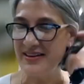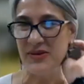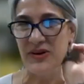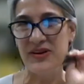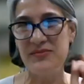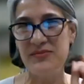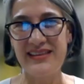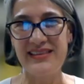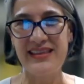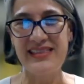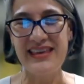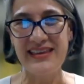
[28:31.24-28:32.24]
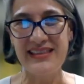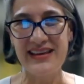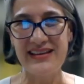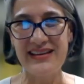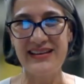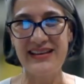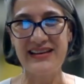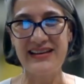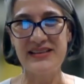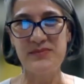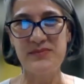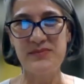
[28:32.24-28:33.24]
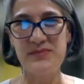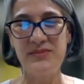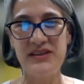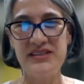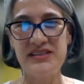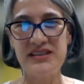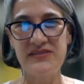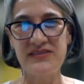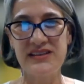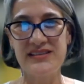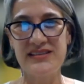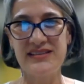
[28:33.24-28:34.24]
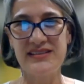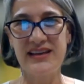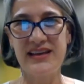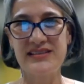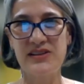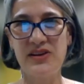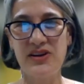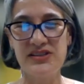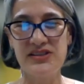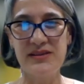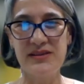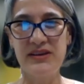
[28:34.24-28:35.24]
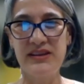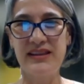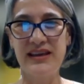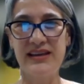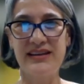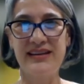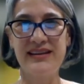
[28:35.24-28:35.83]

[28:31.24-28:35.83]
Miriam, the thing that has made me shift has largely been that